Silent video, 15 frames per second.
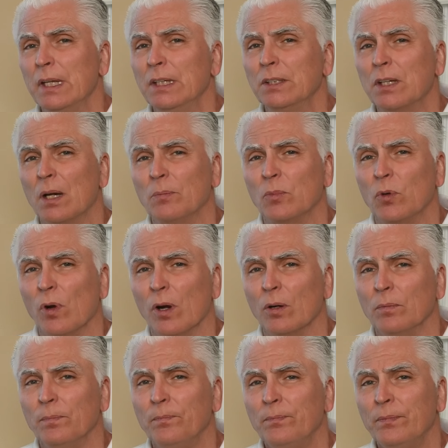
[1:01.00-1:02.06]
income
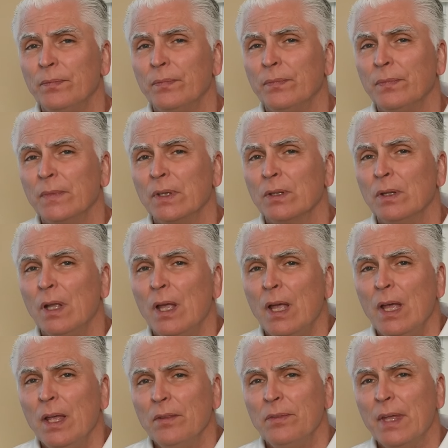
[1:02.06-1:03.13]
growth.
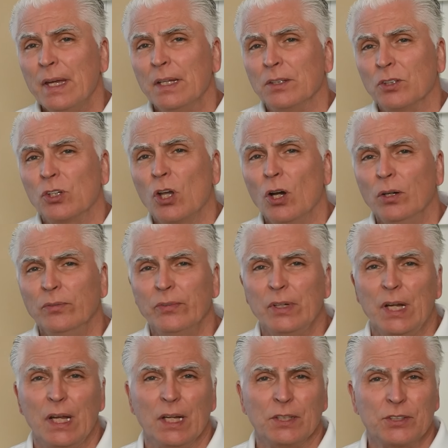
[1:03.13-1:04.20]
Then COVID
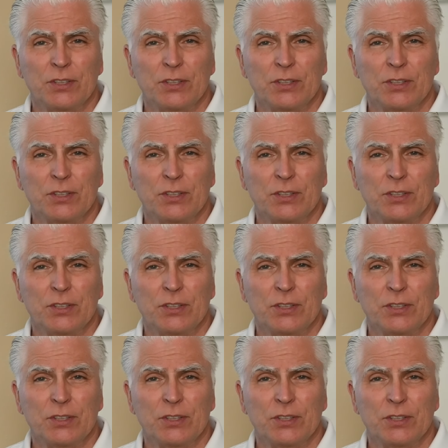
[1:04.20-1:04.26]
hit.